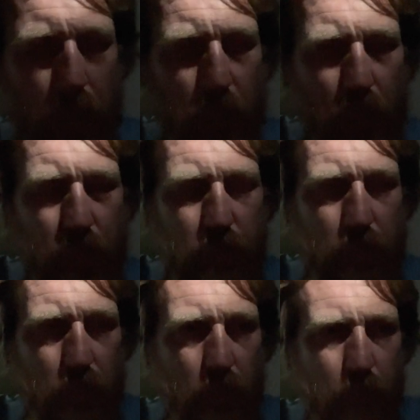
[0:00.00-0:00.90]
Got
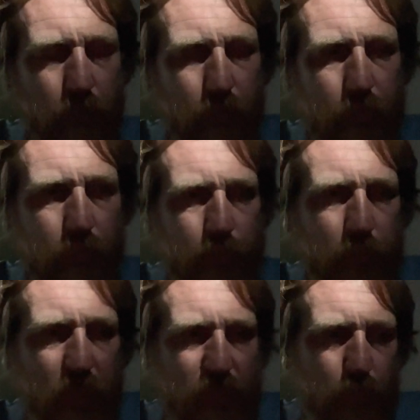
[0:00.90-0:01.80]

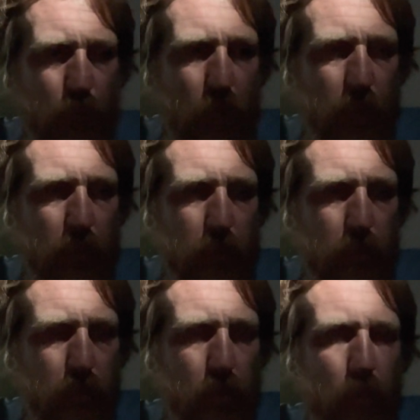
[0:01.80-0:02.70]
some rain,
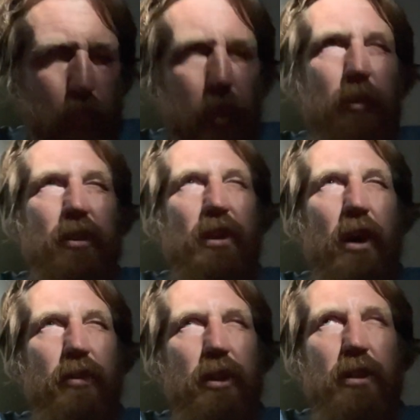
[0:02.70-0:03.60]
or maybe
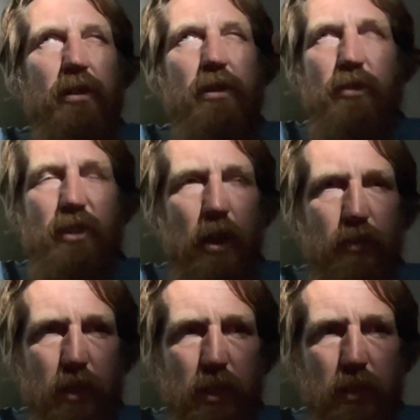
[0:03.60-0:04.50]
south and east. It was south
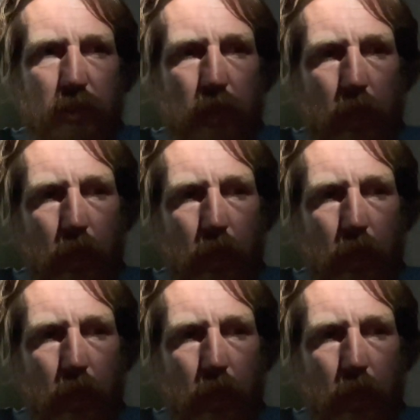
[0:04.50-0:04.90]
and east.